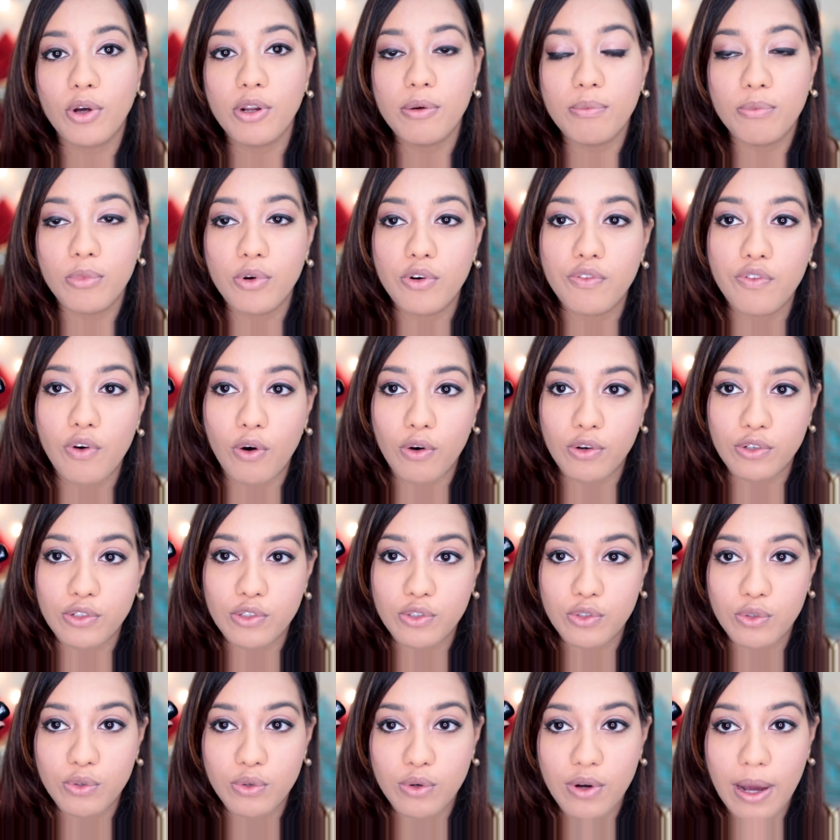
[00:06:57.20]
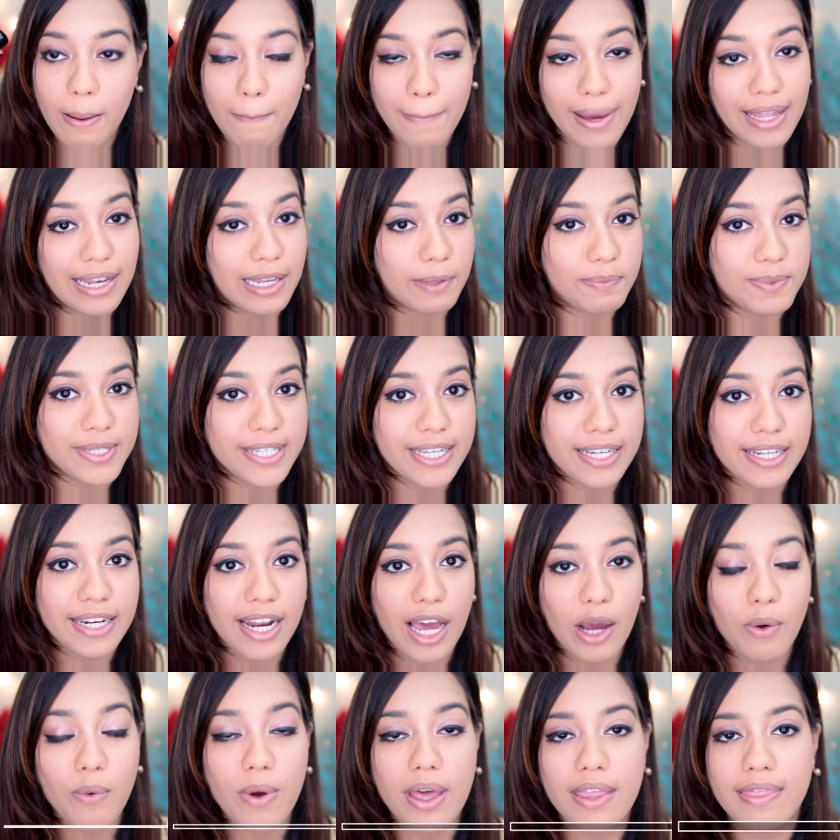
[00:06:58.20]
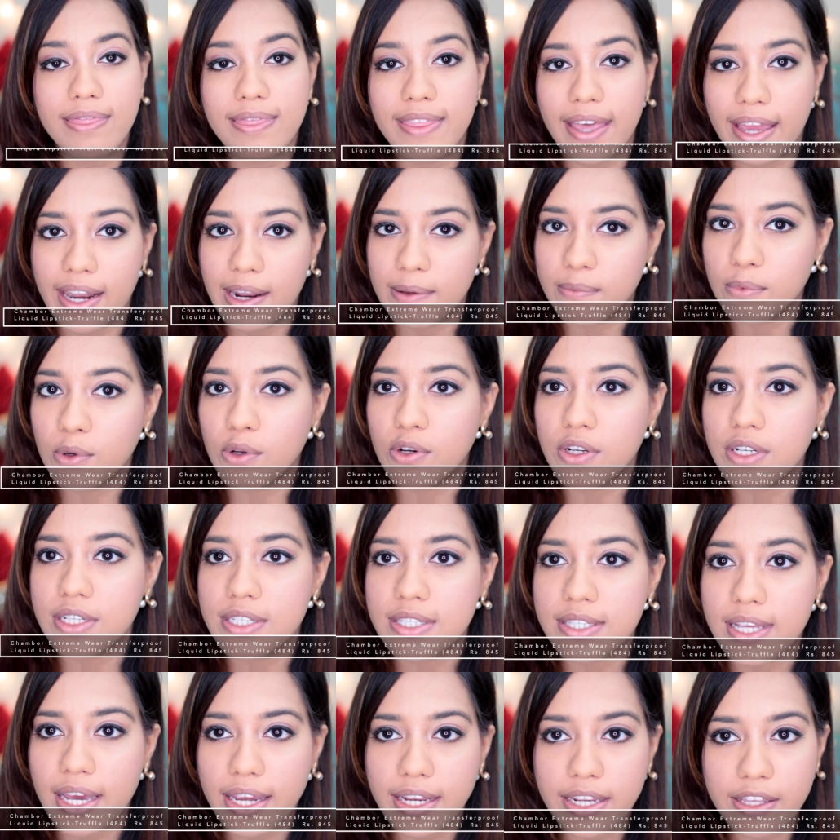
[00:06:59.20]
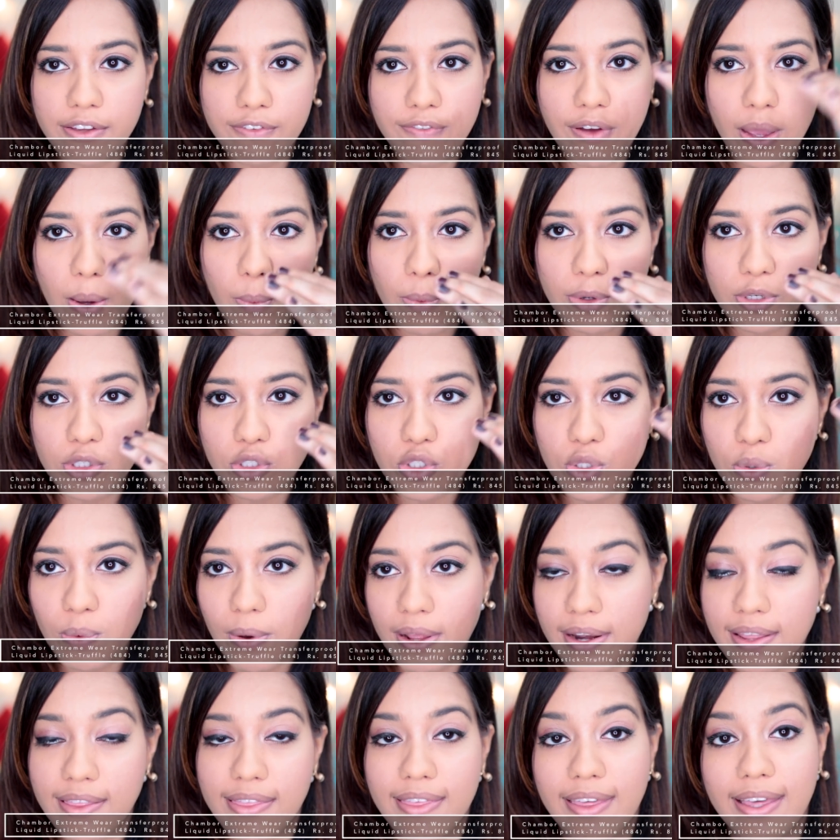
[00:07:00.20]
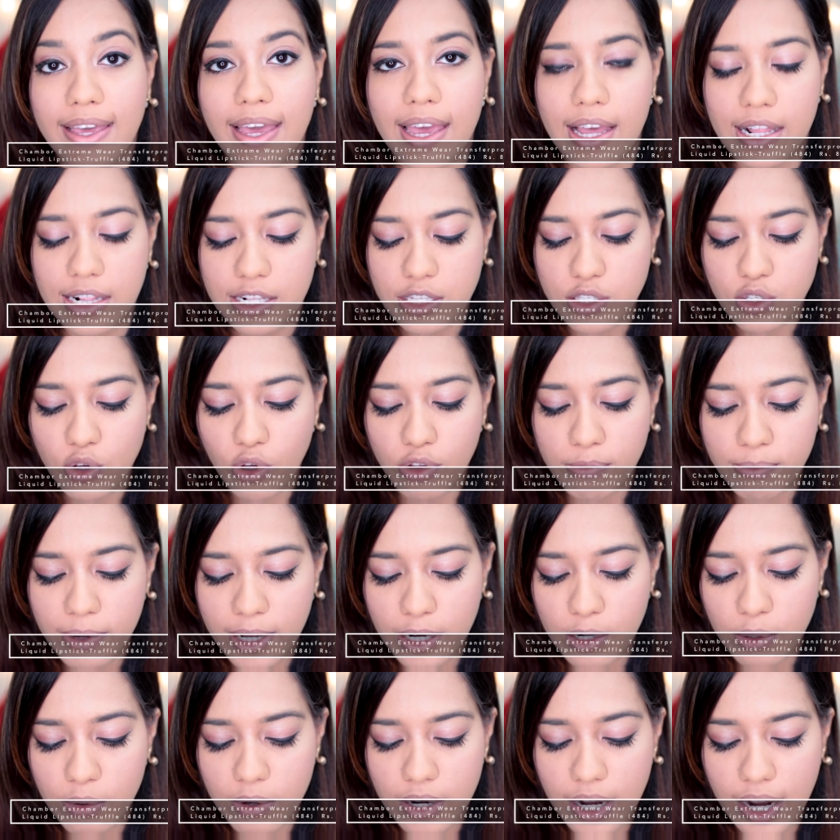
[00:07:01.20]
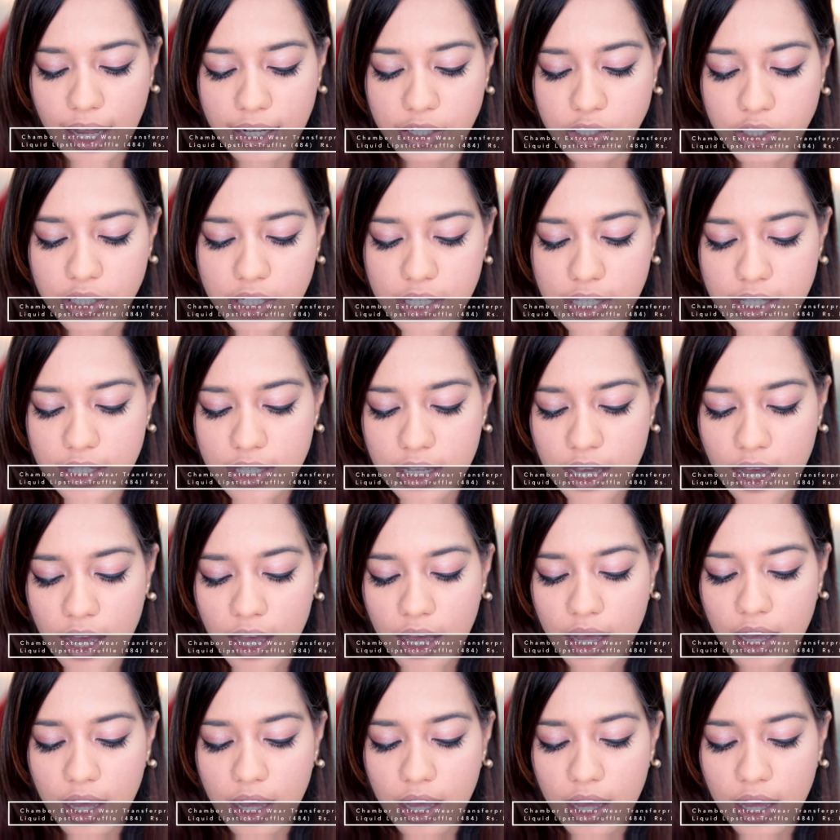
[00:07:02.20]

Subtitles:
I'm going to move on to my lipstick now and then I'm going to decide if I want to do anything else on my lower lashes.